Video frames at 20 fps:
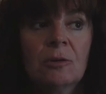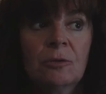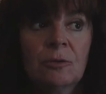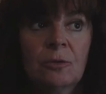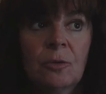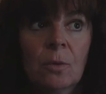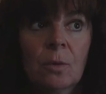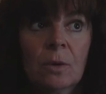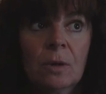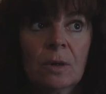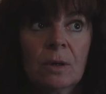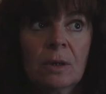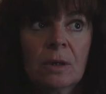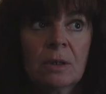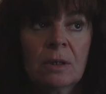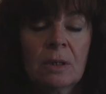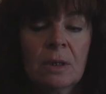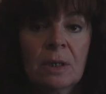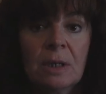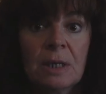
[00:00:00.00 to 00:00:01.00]

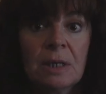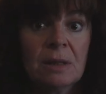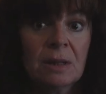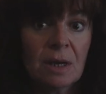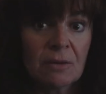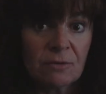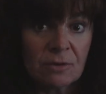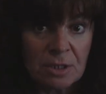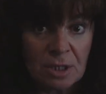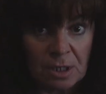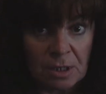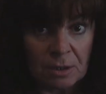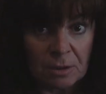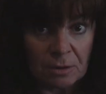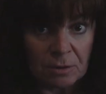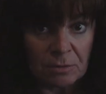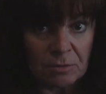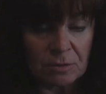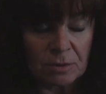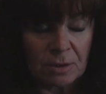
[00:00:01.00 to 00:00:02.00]
for 11
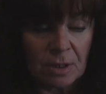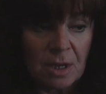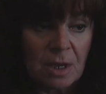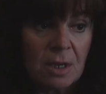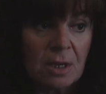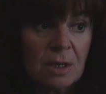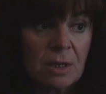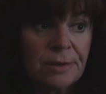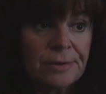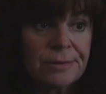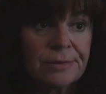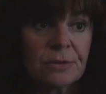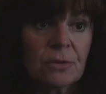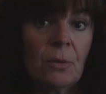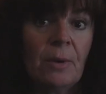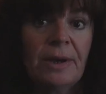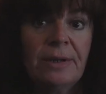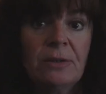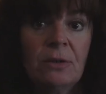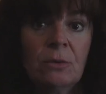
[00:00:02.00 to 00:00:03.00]
years.
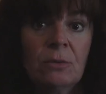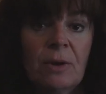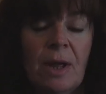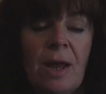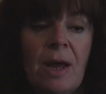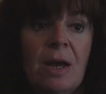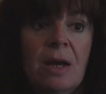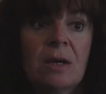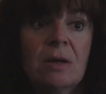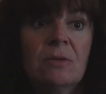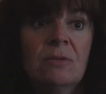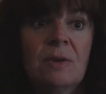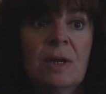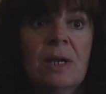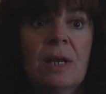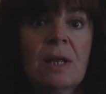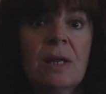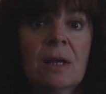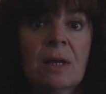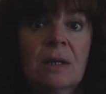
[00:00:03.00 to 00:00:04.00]
So I don't have
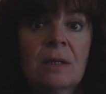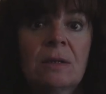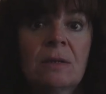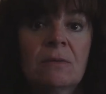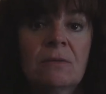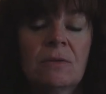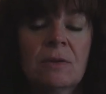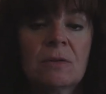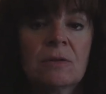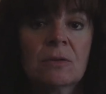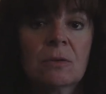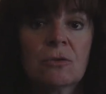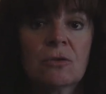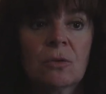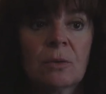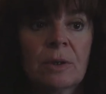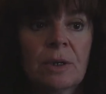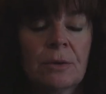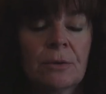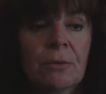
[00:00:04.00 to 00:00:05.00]
any kind of
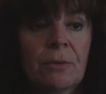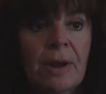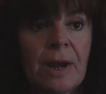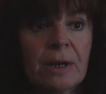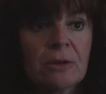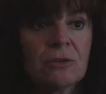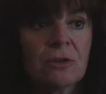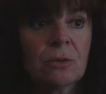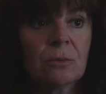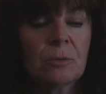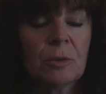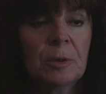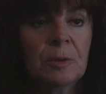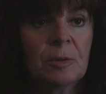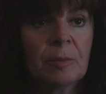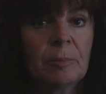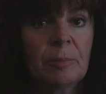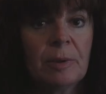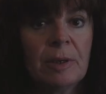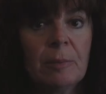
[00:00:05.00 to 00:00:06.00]
social interaction
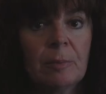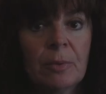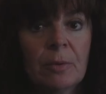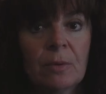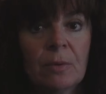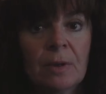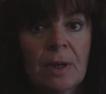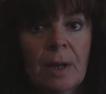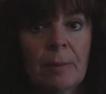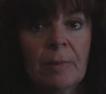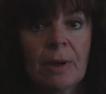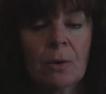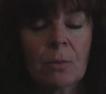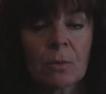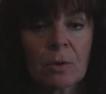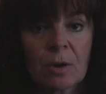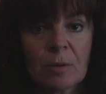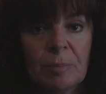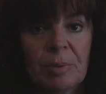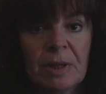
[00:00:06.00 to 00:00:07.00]
with people at my
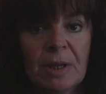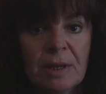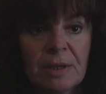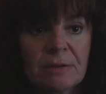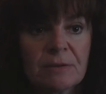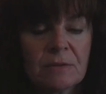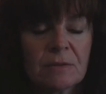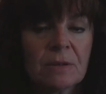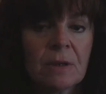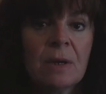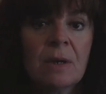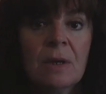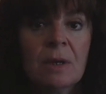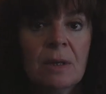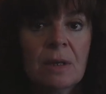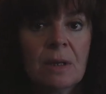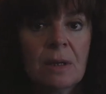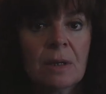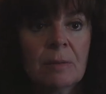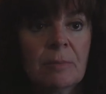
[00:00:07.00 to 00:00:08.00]
workplace.
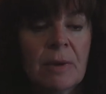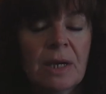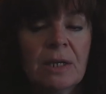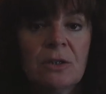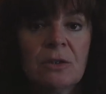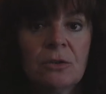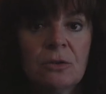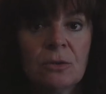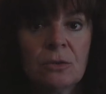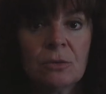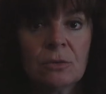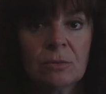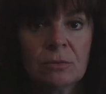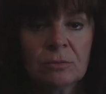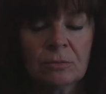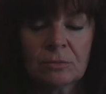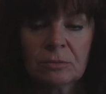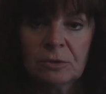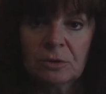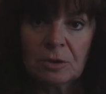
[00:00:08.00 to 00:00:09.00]
I do
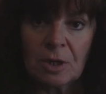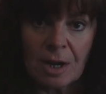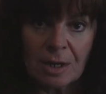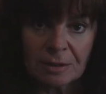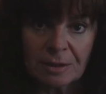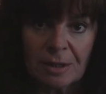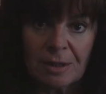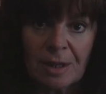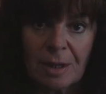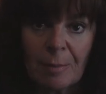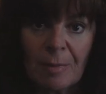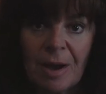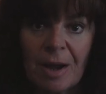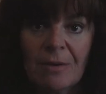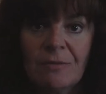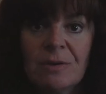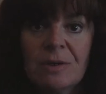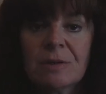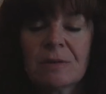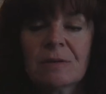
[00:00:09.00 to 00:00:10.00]
talk to them,
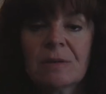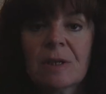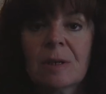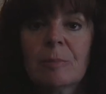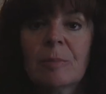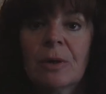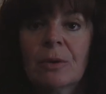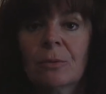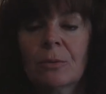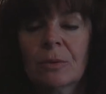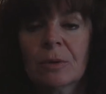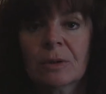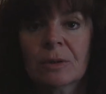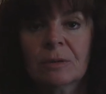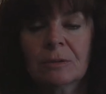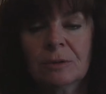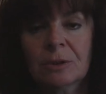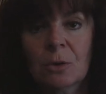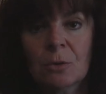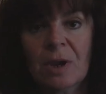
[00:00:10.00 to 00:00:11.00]
obviously, but
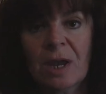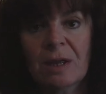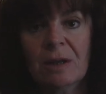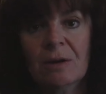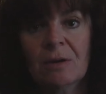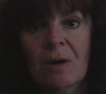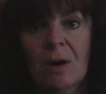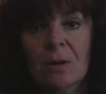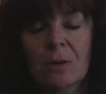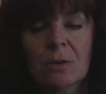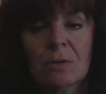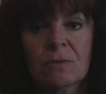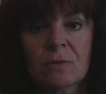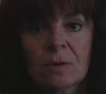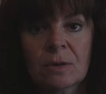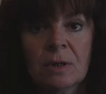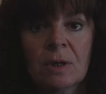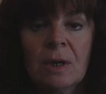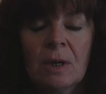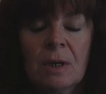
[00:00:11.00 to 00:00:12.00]
we're located all
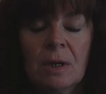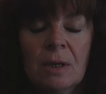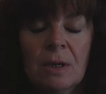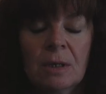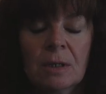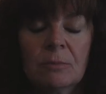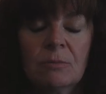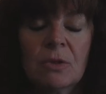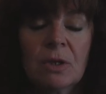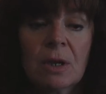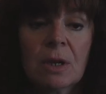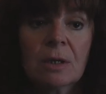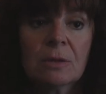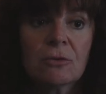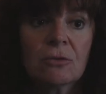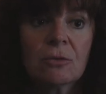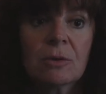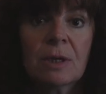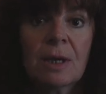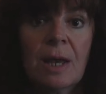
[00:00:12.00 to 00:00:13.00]
over the
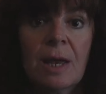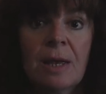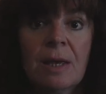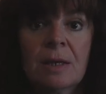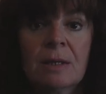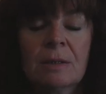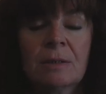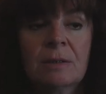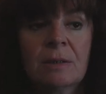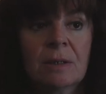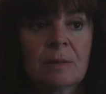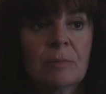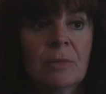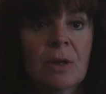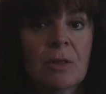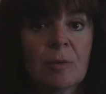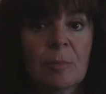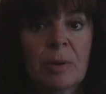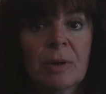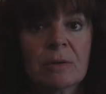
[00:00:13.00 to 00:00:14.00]
country and
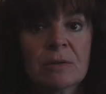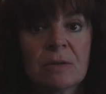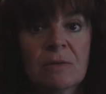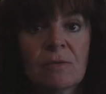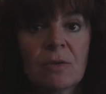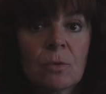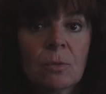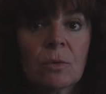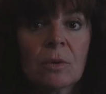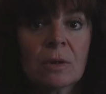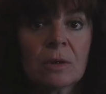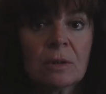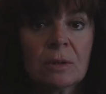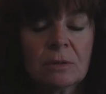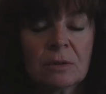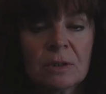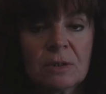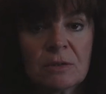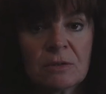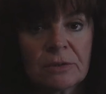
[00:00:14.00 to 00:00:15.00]
other parts of the
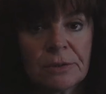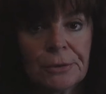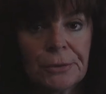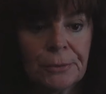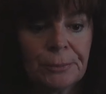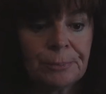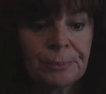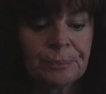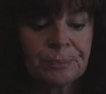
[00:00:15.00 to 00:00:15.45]
world. So